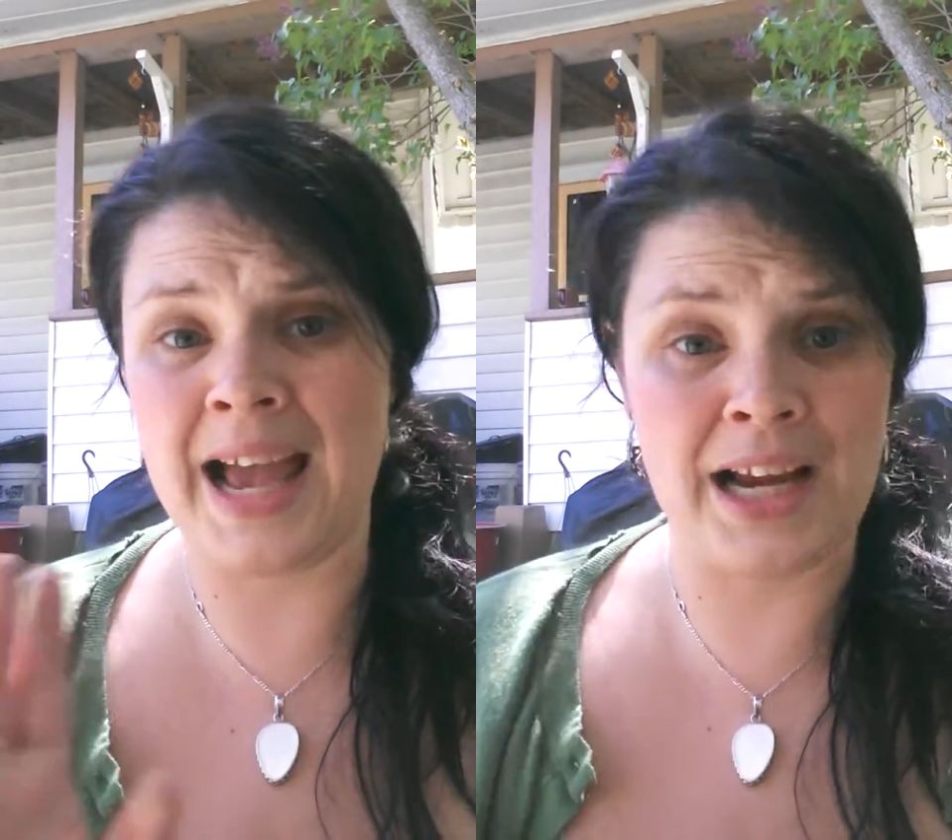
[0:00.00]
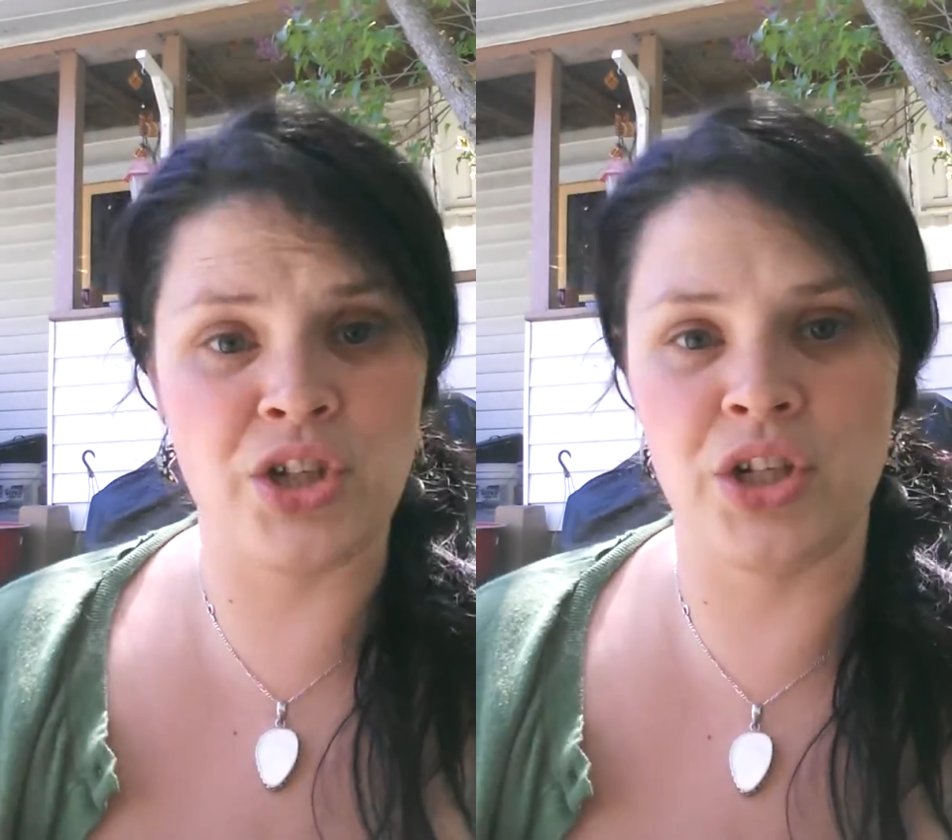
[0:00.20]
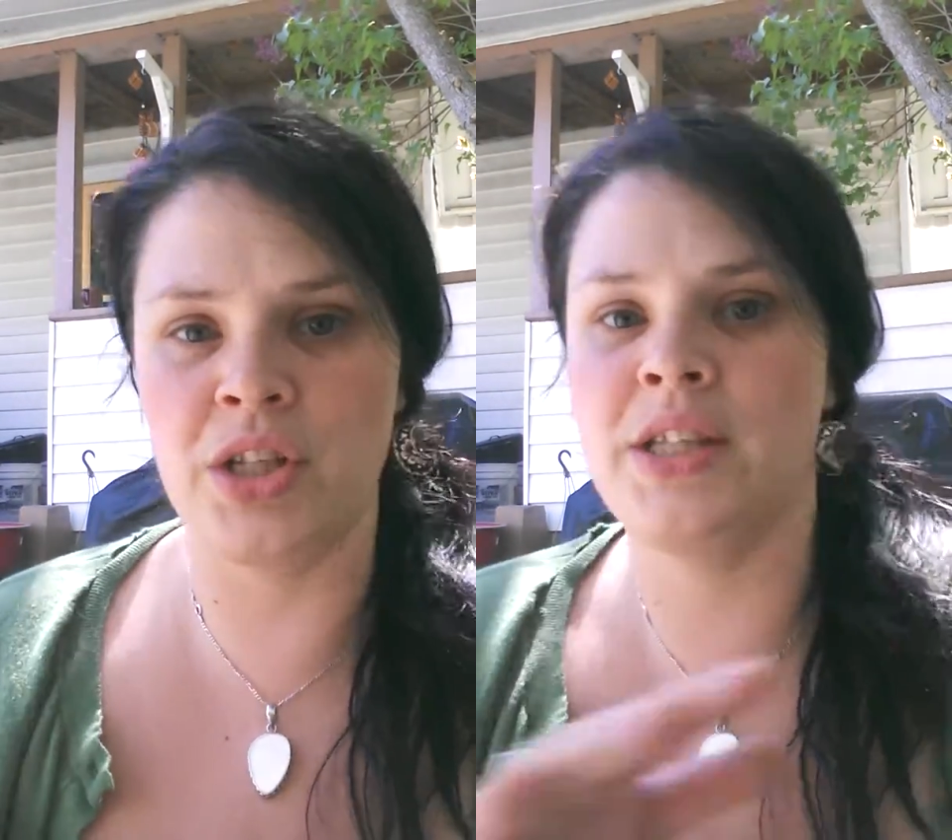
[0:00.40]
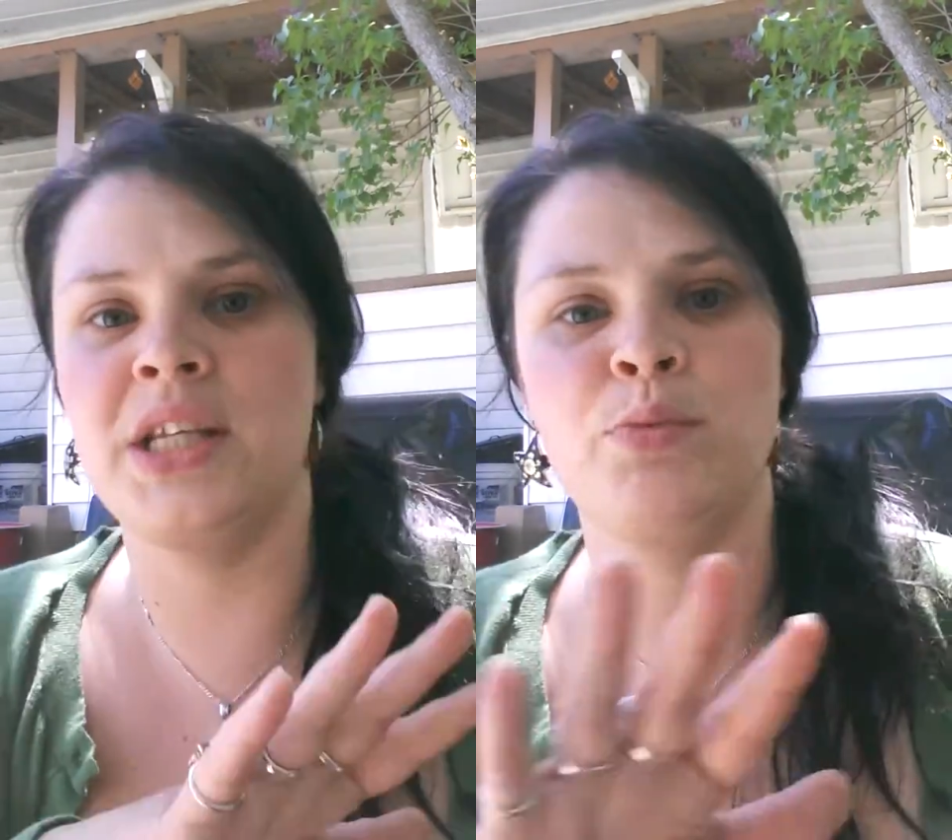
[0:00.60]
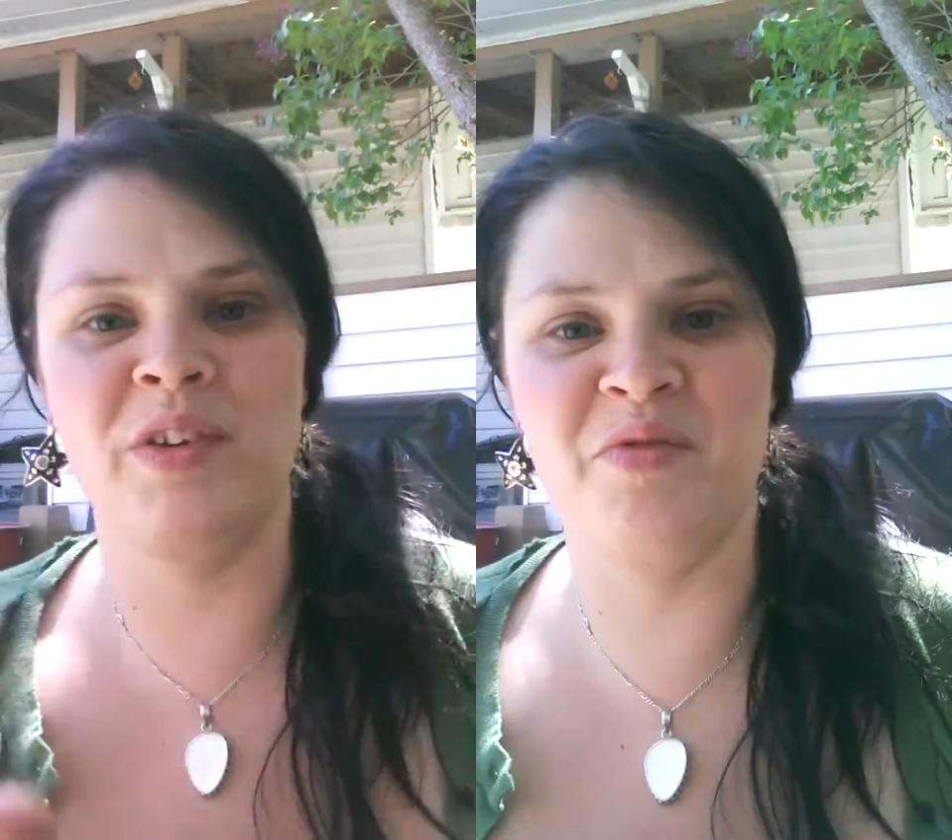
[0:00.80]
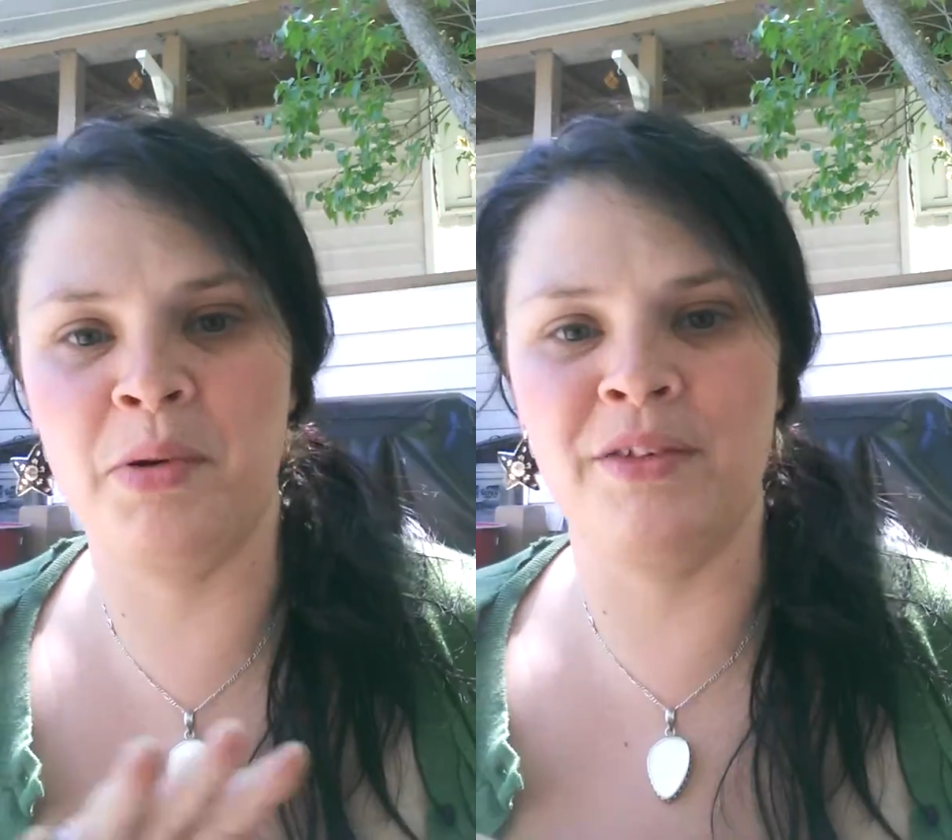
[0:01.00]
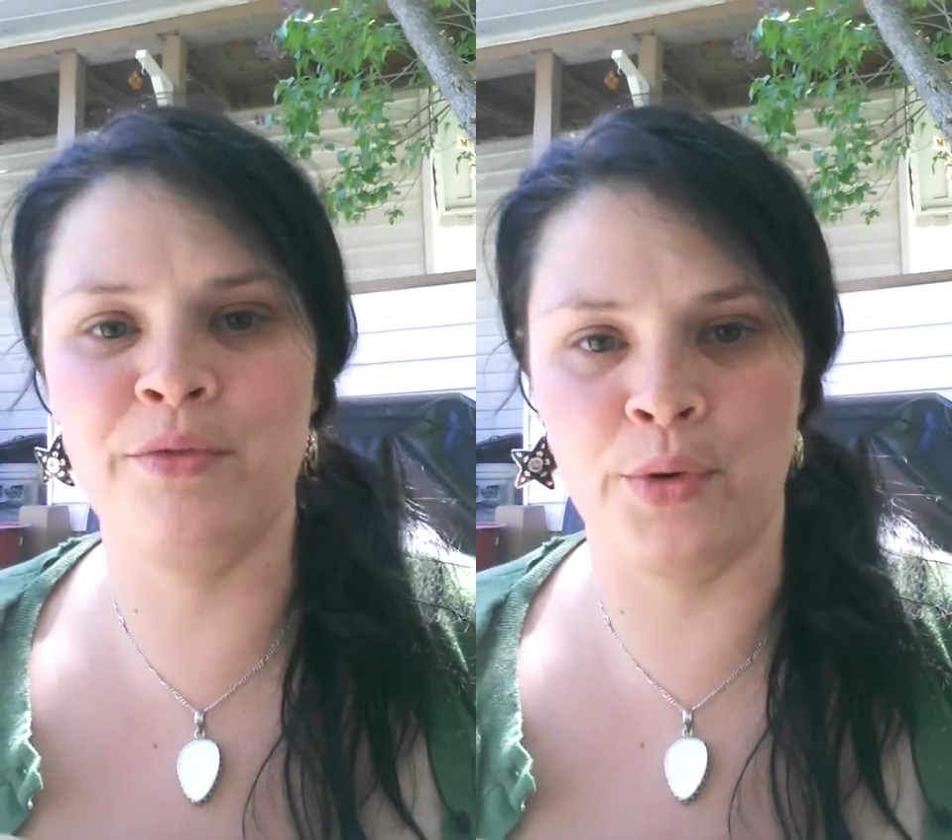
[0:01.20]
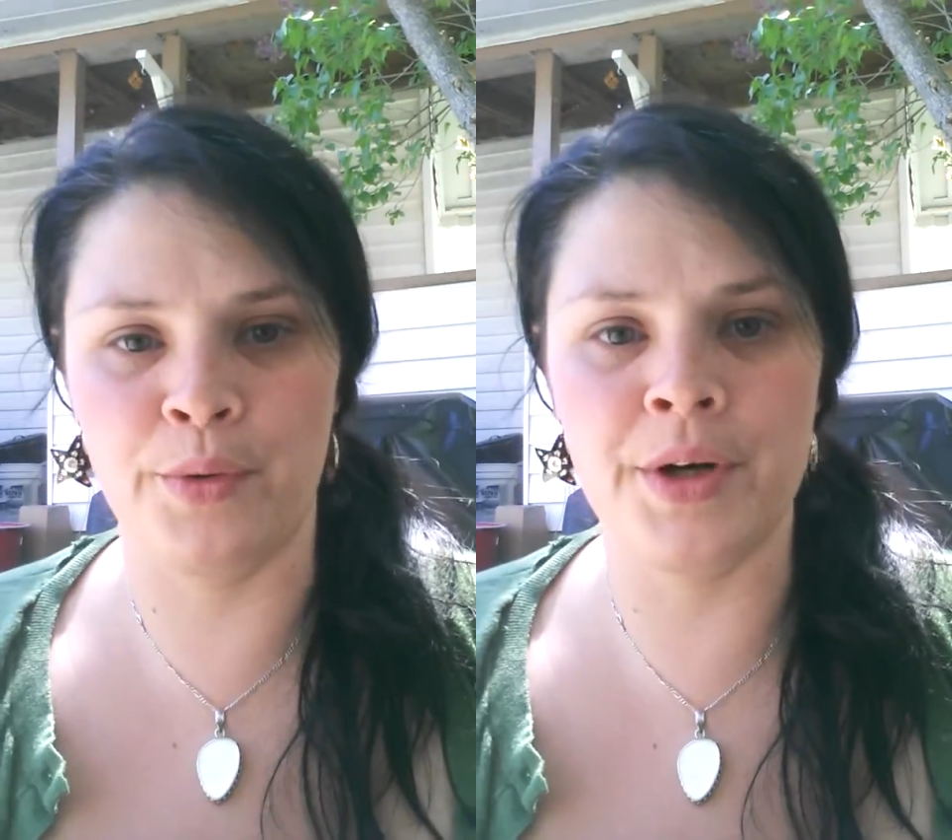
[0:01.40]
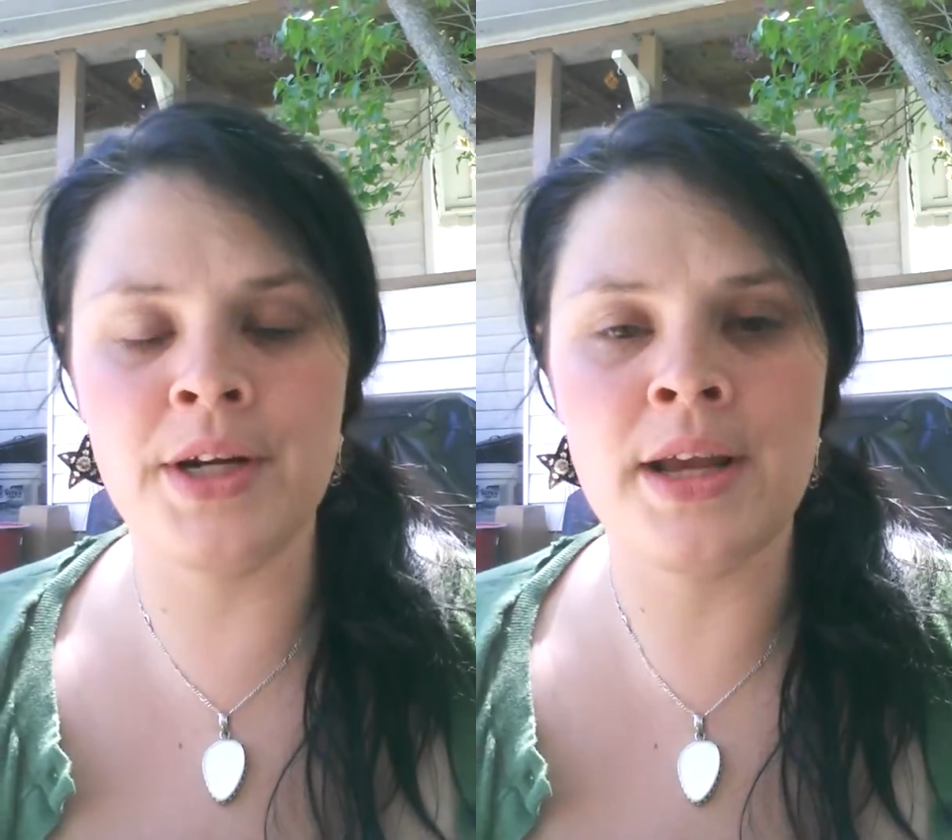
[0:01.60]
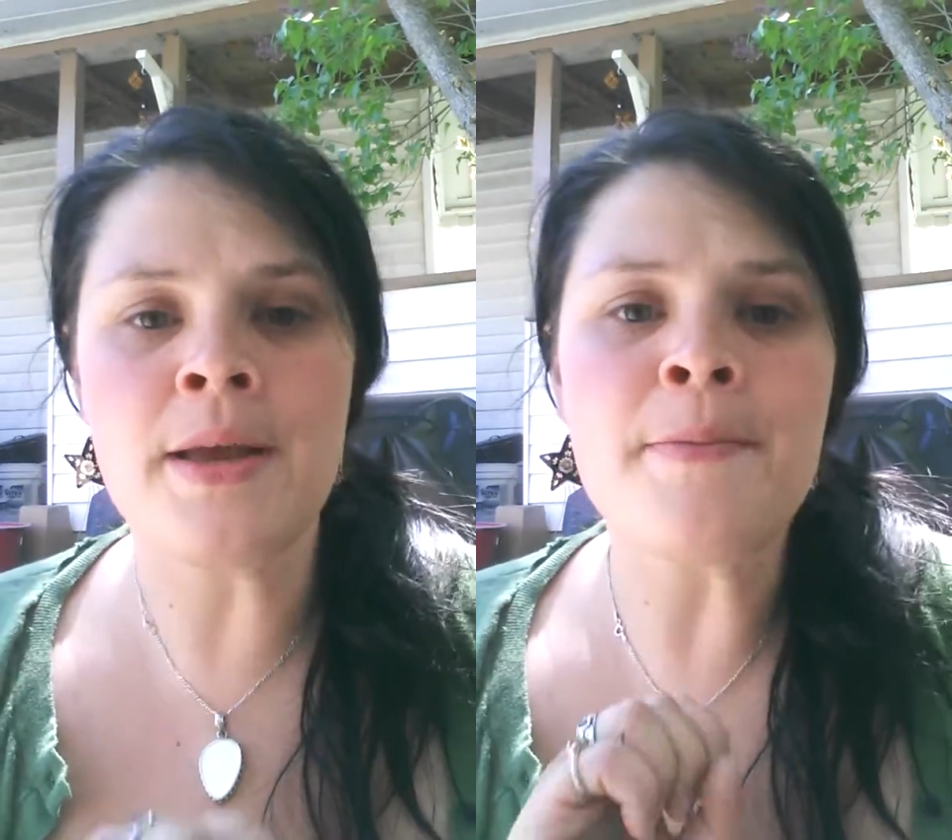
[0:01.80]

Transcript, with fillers: actions that we've put forward.